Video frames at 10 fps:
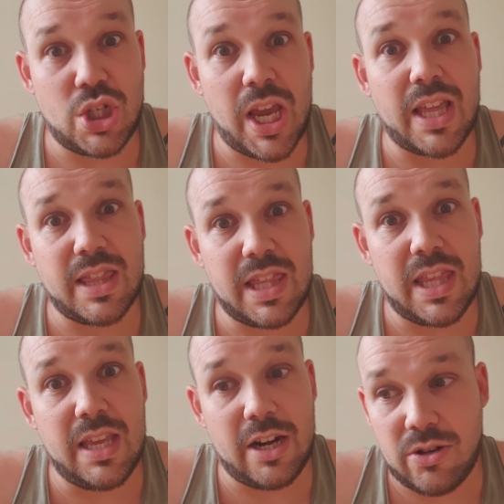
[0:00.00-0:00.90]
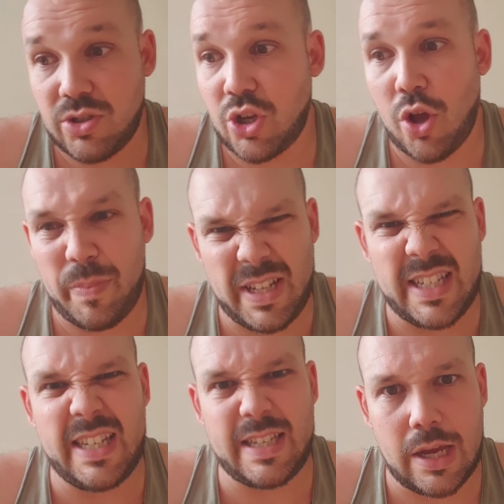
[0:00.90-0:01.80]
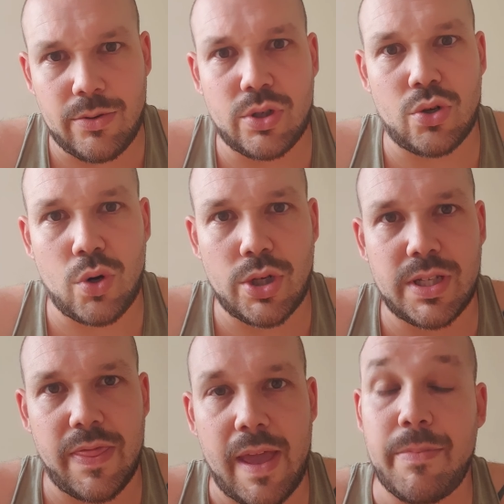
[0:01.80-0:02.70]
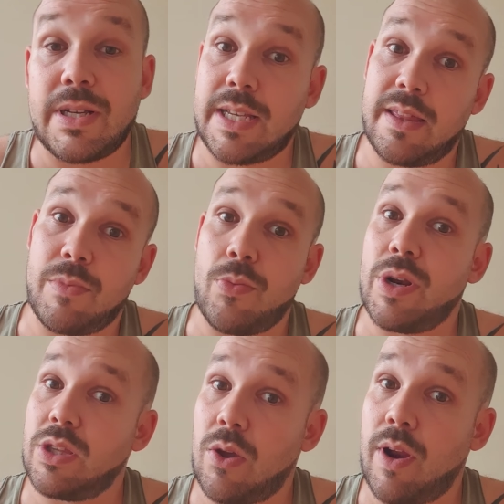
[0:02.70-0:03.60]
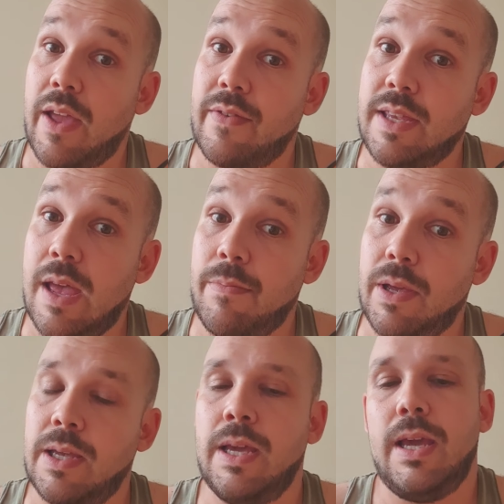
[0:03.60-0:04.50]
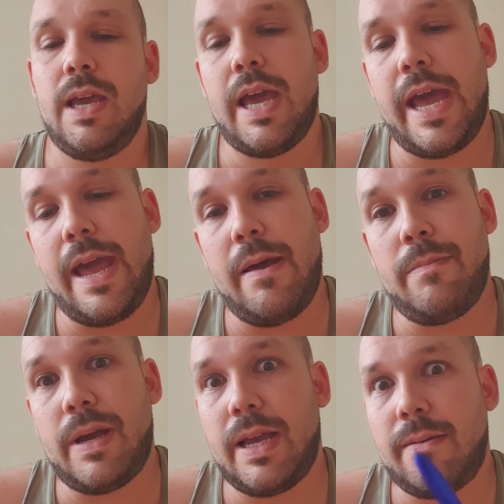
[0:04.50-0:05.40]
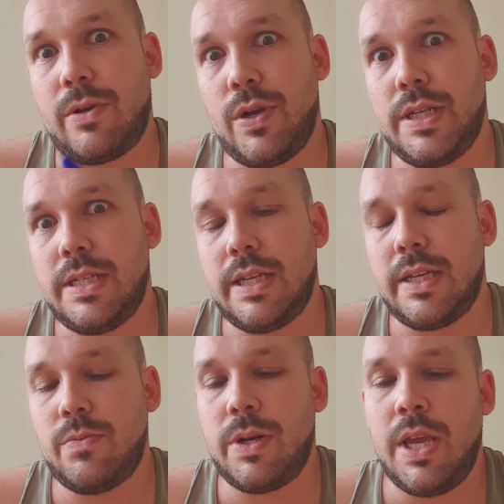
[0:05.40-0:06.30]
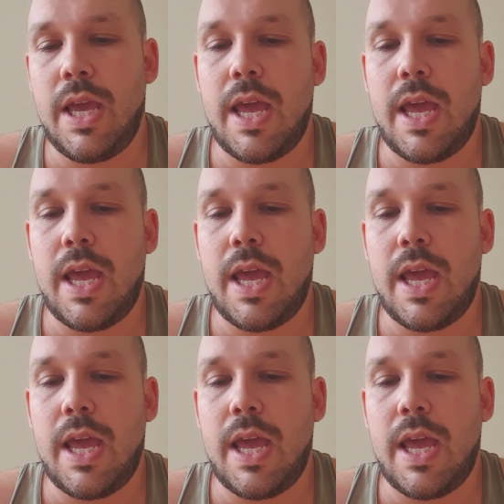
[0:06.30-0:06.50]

to check, you know, to copy details across and that, because at the moment I don't have a tablet, but I am going to get one.